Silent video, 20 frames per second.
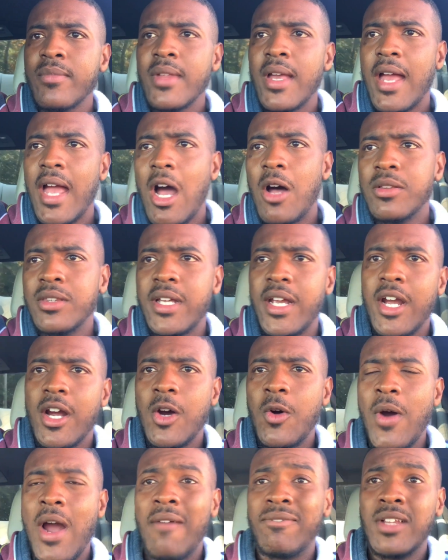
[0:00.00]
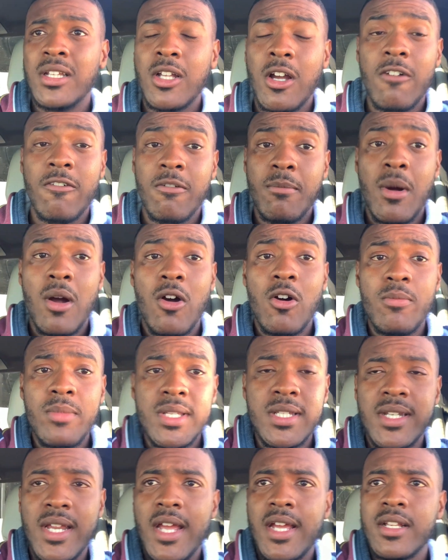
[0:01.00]
out there who have to learn from my own
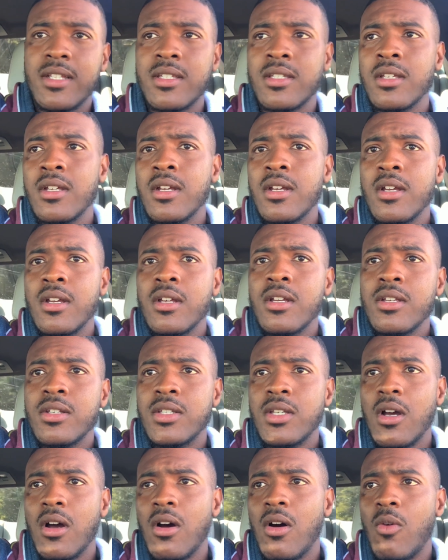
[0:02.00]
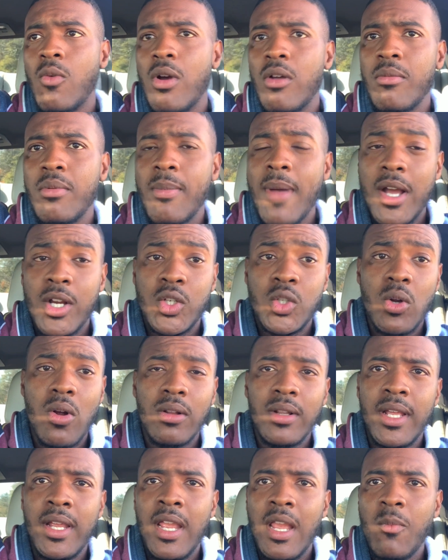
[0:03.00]
mistakes. So we'll be back
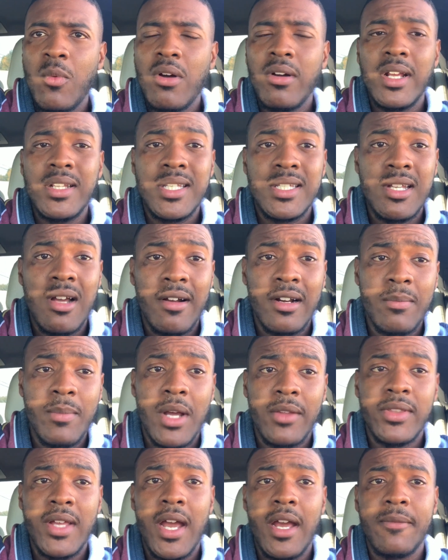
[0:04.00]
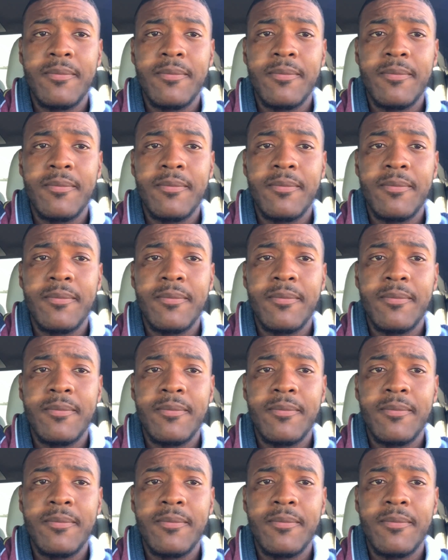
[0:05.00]
shortly and we'll get to talking about that.